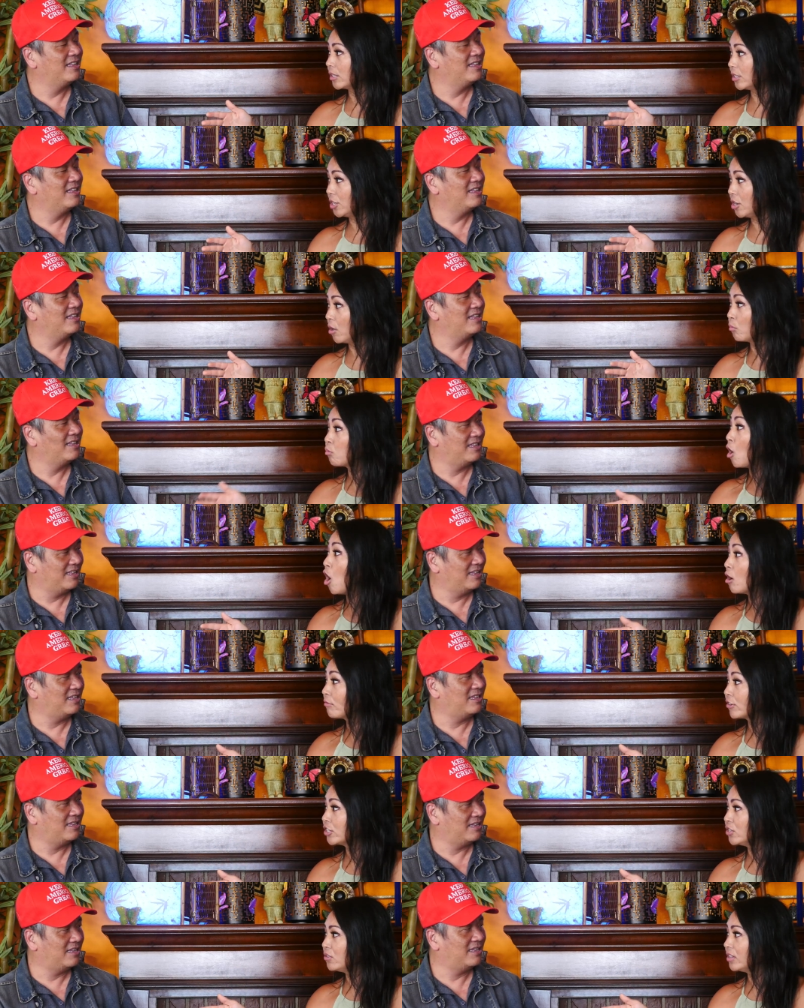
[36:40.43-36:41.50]
Speaker 1: you know, wrong
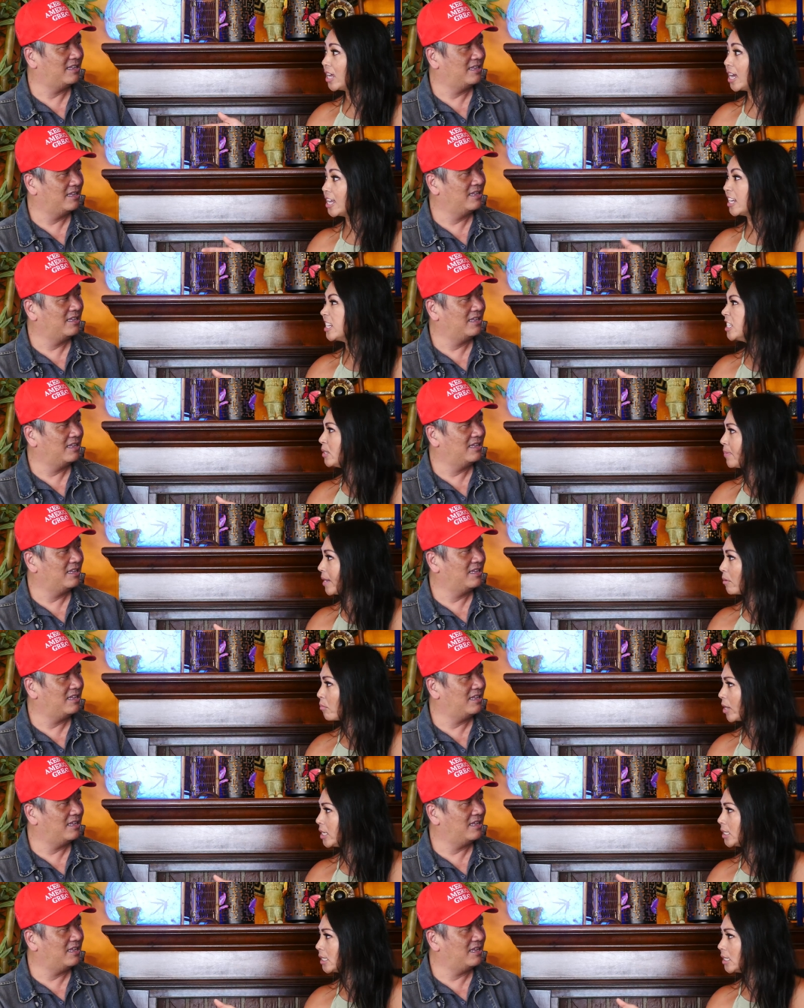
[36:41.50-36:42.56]
for doing that and he's being
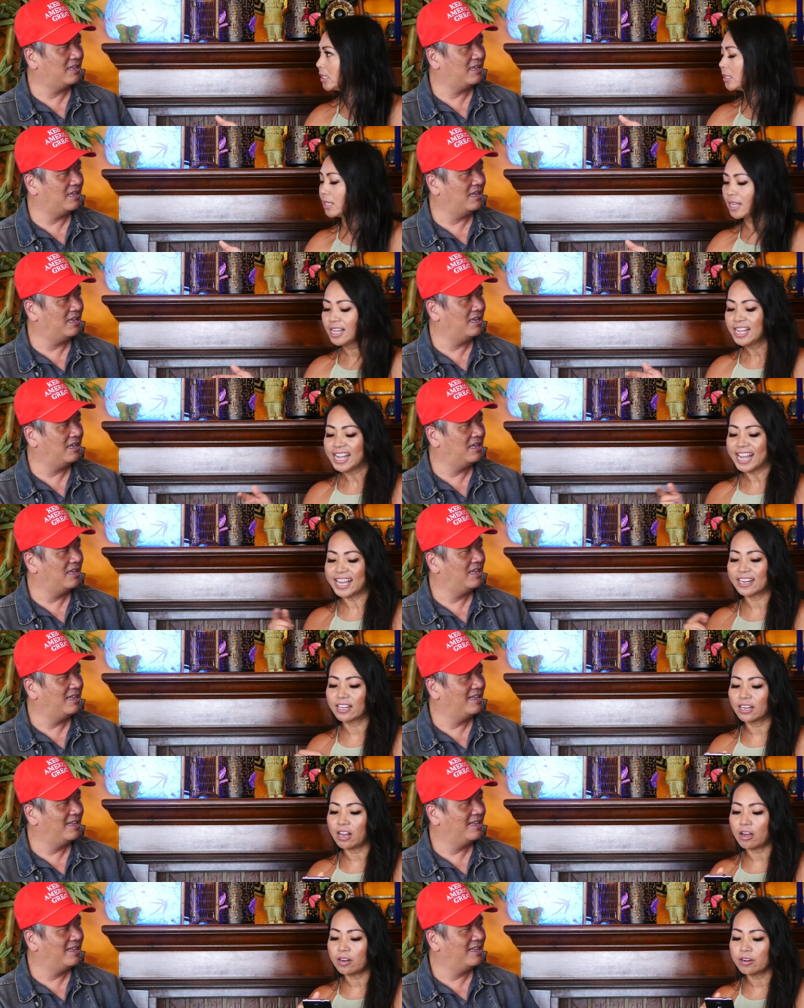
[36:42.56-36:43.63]
racist. Uh-huh. And a
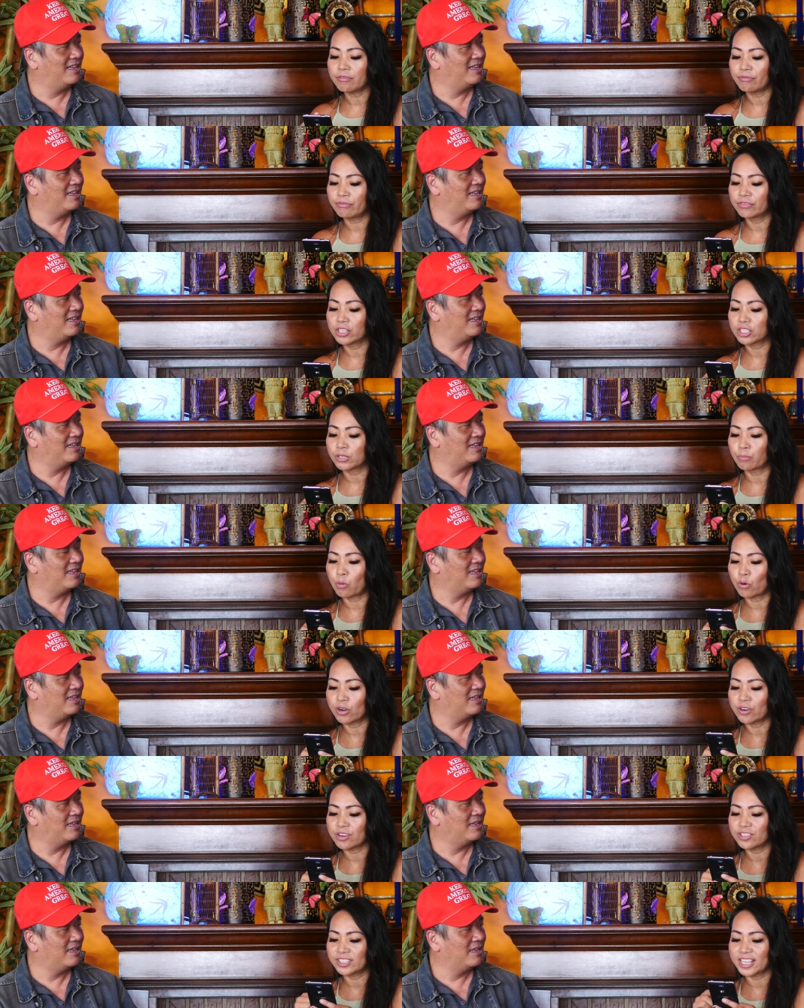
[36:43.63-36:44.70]
lot of the
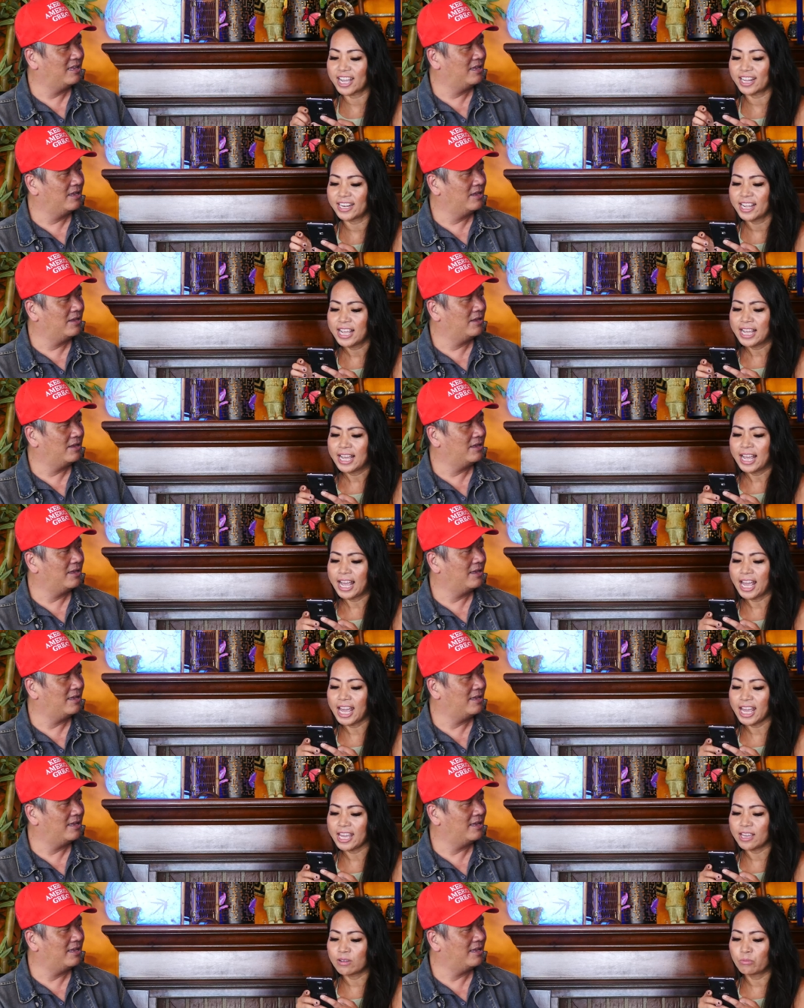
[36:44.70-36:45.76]
supporters said,
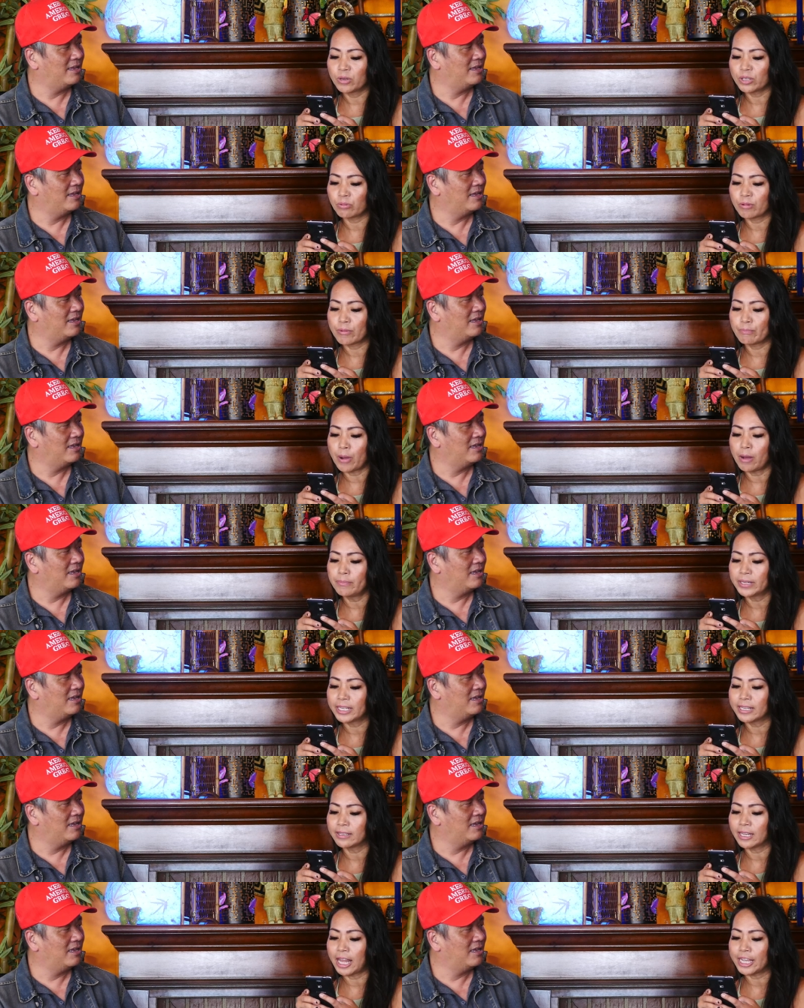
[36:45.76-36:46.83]
"Hey, with
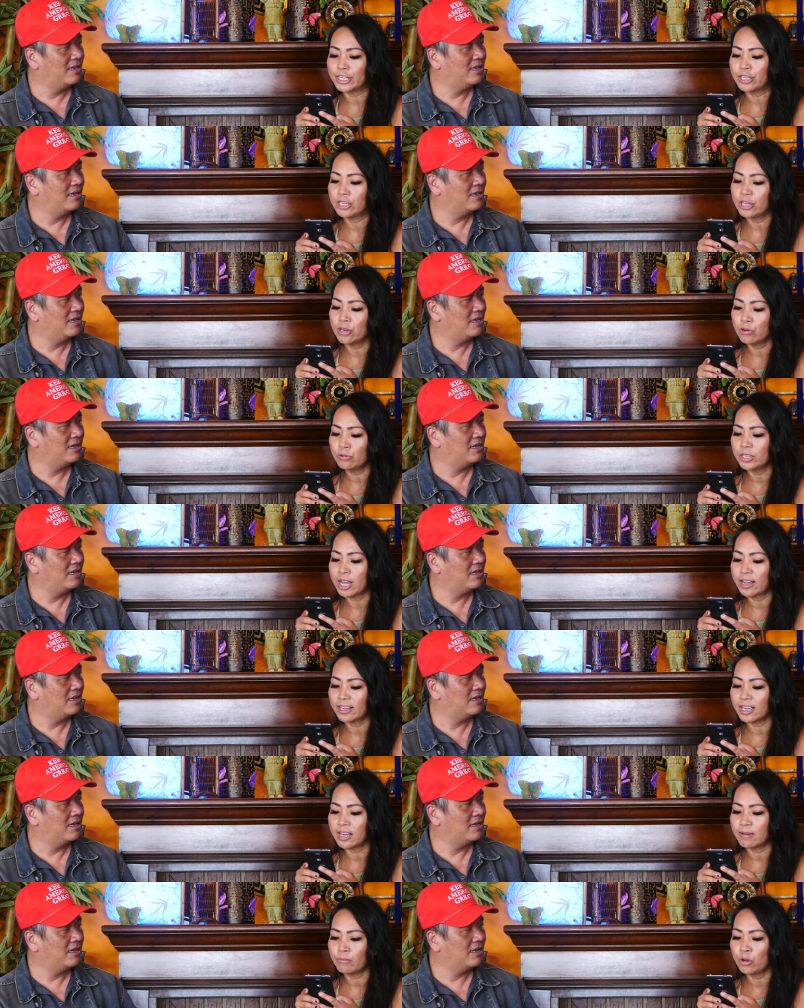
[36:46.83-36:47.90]
Republican like you, Young
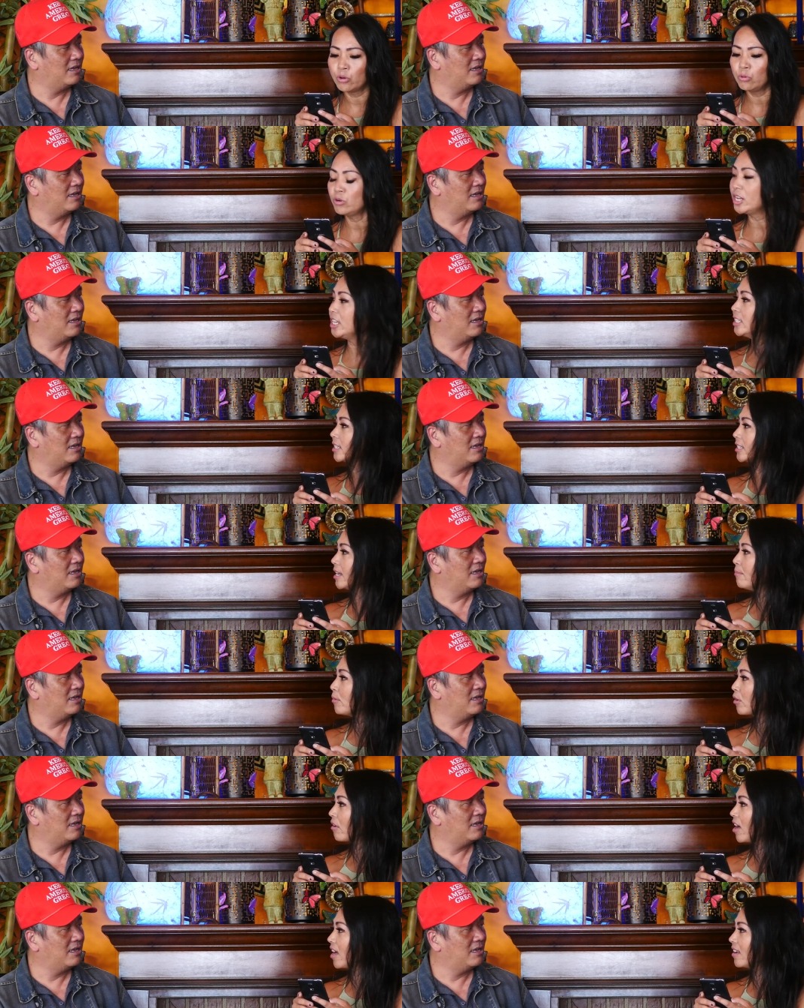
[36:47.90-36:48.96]
Kim, who needs a
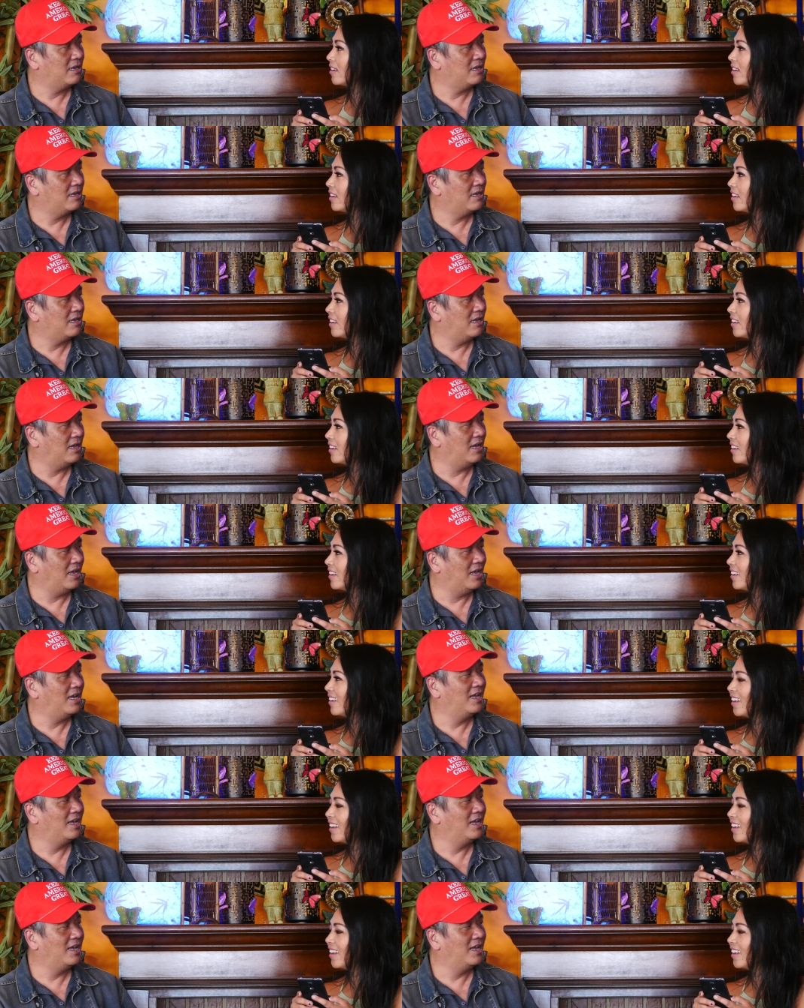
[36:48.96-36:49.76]
Democrat?" Uh-huh.